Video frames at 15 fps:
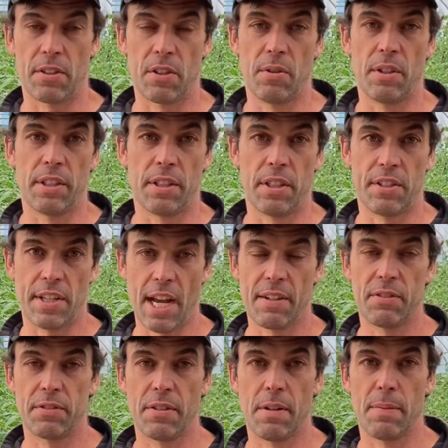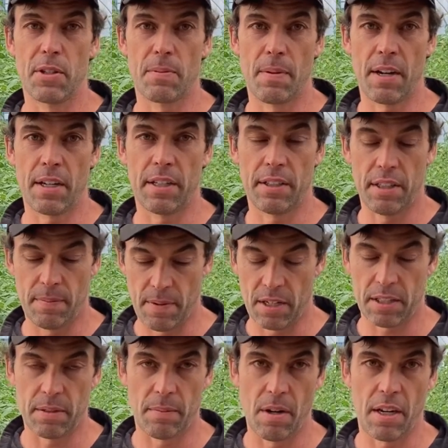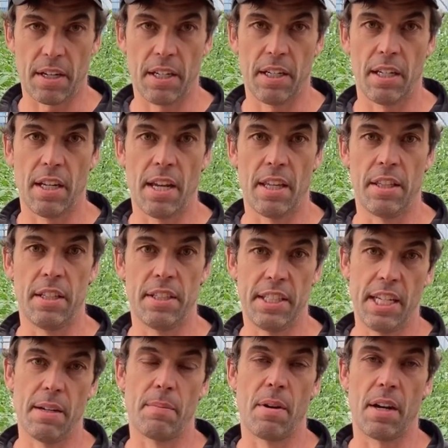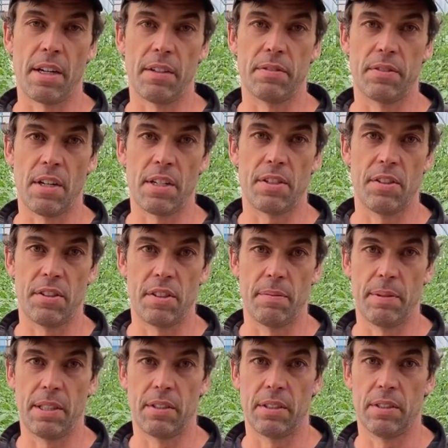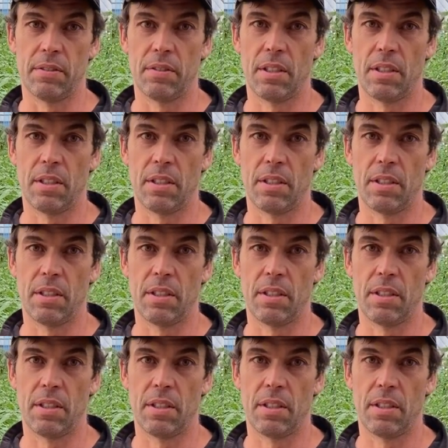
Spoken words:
So we're at the Sackville Farmers Market, the Moncton Market, and the Dieppe Market for us is the big one.